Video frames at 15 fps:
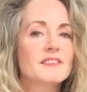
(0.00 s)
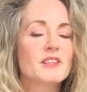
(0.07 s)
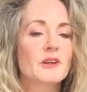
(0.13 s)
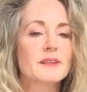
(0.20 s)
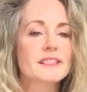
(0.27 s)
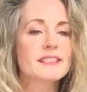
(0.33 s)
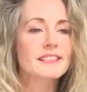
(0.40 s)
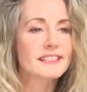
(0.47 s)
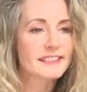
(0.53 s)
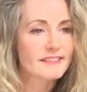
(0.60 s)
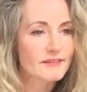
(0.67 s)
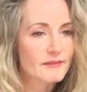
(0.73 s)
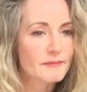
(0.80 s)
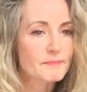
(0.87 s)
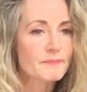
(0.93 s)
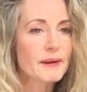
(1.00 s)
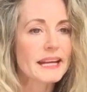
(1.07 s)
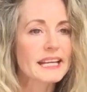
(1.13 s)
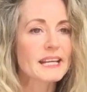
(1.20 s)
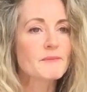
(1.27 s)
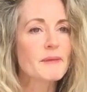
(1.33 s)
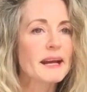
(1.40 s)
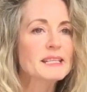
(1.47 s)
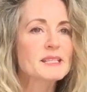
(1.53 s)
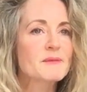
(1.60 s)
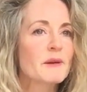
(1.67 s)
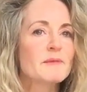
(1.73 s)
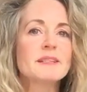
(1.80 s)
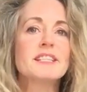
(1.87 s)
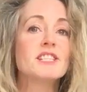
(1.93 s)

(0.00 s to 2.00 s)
So it's making maximum